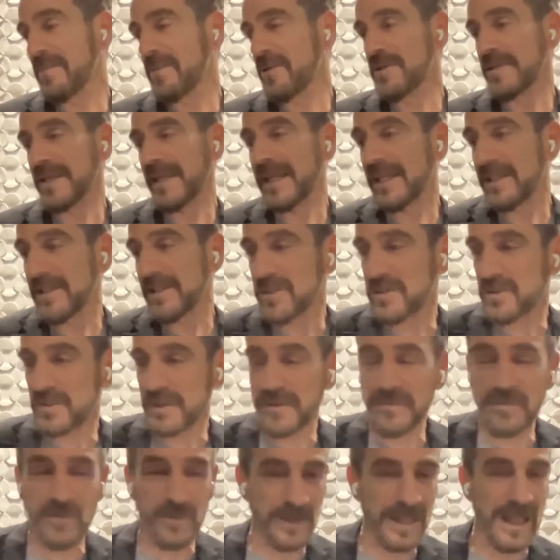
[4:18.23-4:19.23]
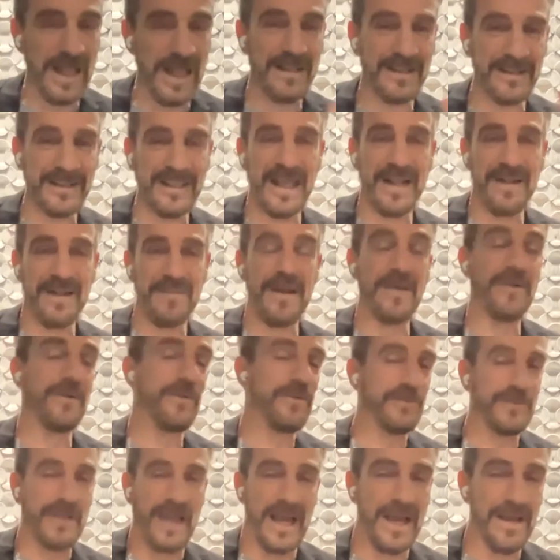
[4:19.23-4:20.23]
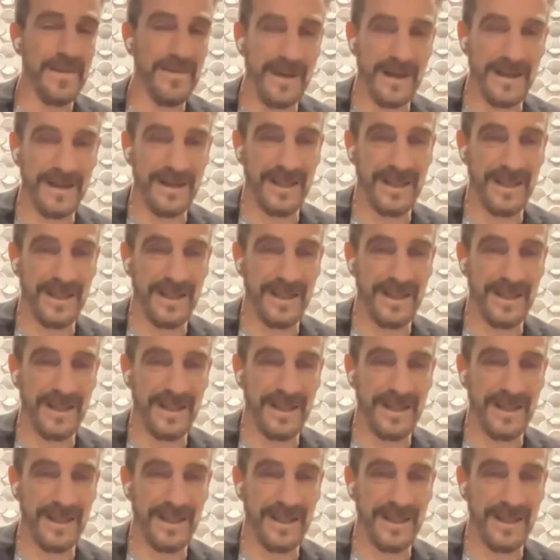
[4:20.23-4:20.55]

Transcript: the music industry for that that amount of time.